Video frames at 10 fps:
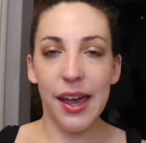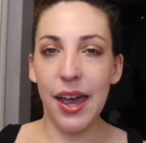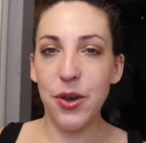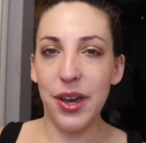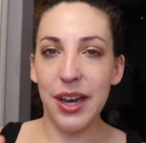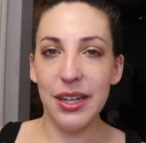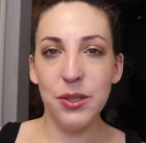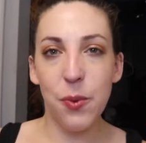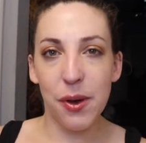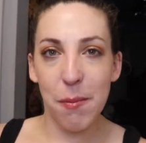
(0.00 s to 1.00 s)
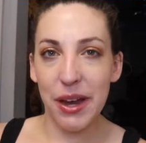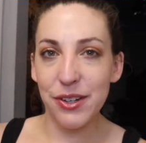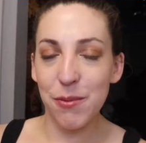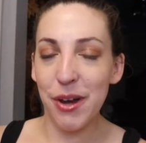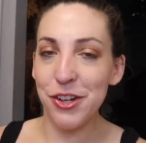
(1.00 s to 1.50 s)
Hey you guys, welcome back
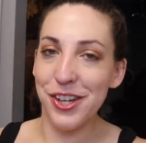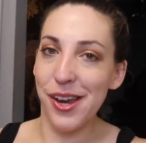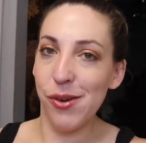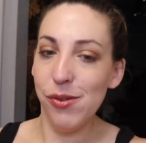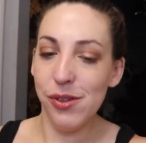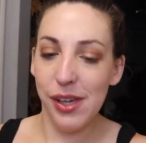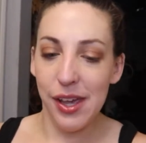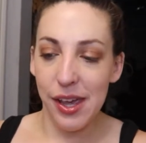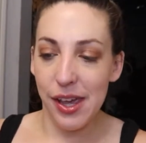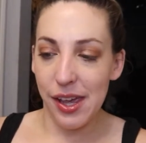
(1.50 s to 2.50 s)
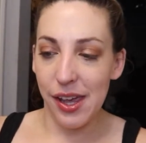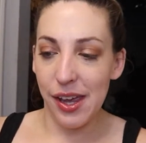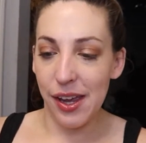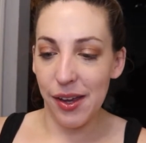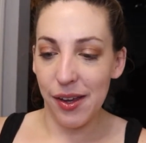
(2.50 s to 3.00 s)
to my channel.
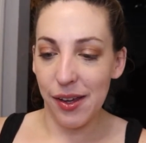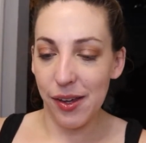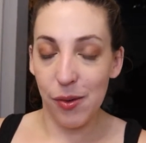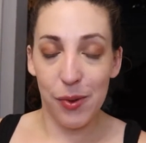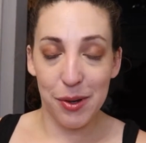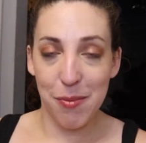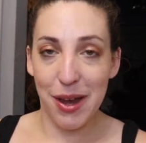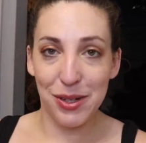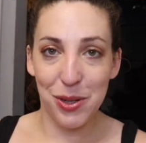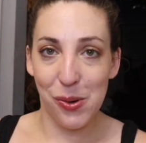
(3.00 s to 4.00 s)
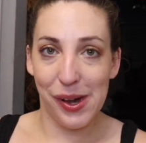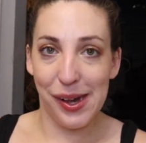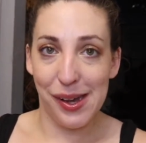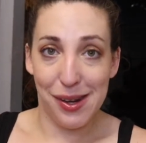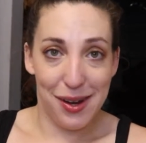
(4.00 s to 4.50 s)
Welcome back to
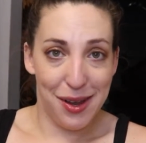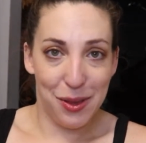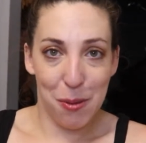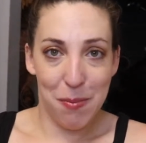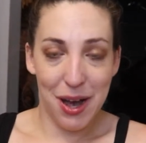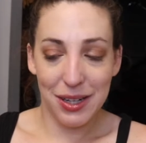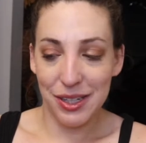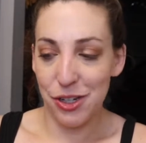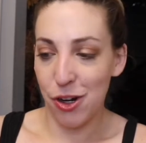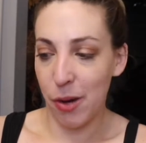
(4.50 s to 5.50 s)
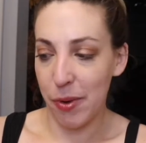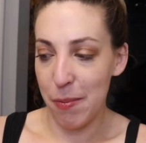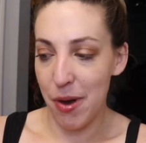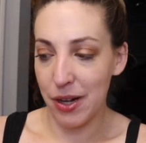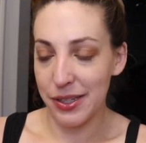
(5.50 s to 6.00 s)
another Boxycharm
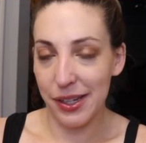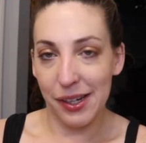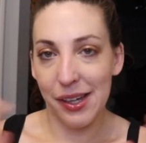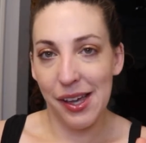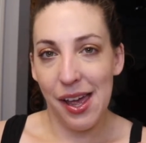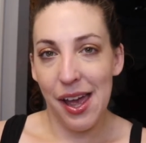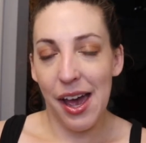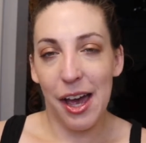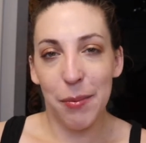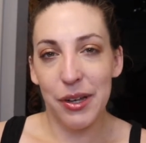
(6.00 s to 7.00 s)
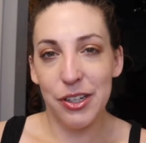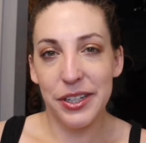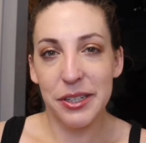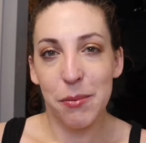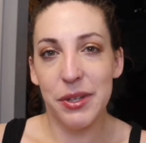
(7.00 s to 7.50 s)
unboxing. I
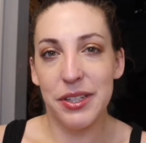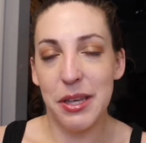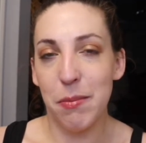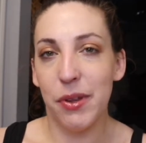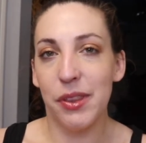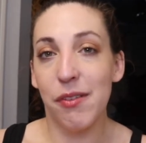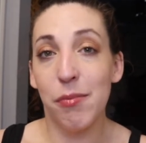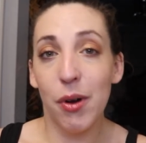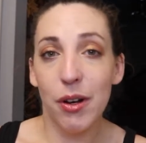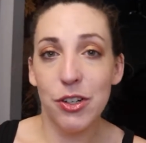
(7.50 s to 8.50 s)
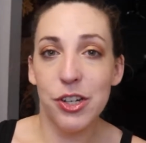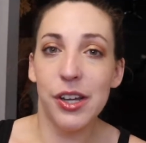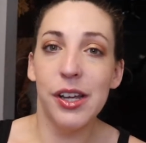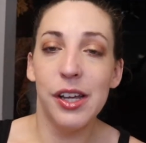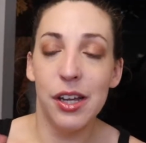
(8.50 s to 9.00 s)
apologize, I missed the month of March.
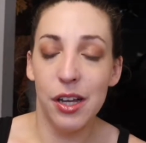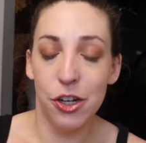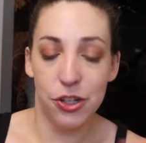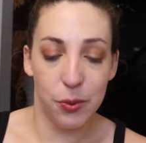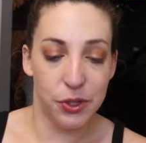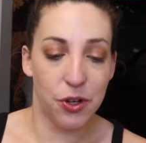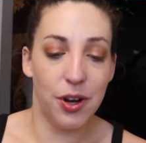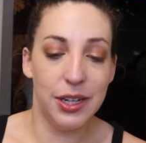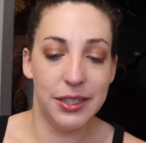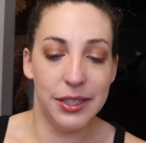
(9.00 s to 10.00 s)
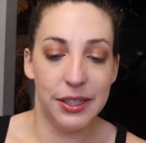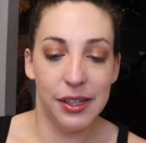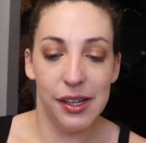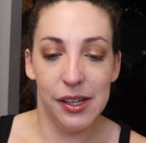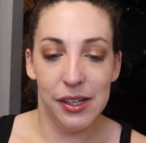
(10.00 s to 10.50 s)
Shit was crazy.
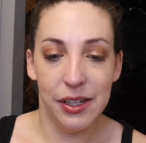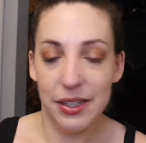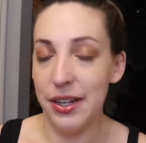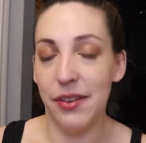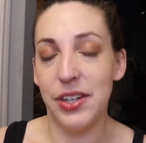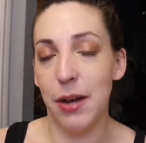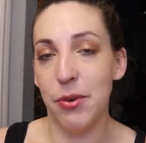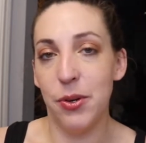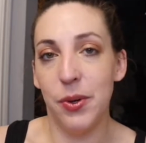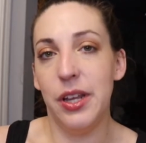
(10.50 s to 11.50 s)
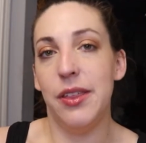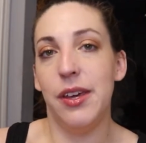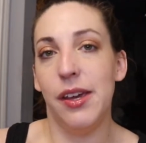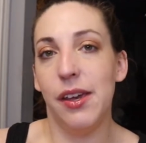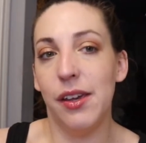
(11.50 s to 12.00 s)
Didn't have time to do
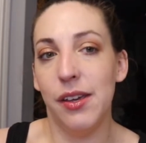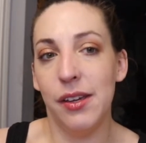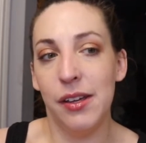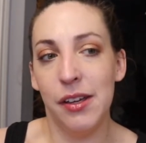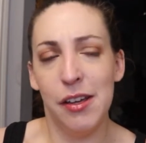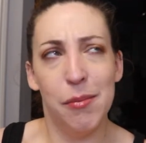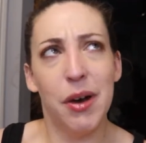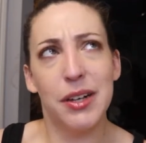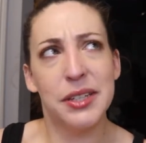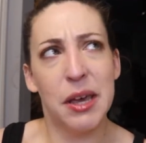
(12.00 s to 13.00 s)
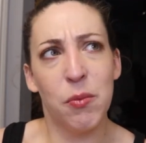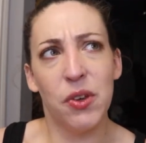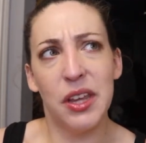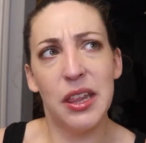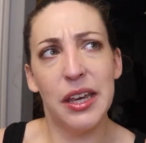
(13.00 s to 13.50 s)
anything. Box came
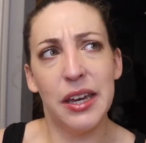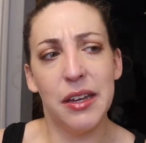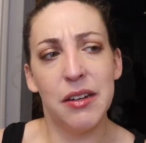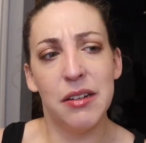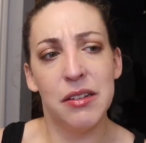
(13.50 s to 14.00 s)
really late.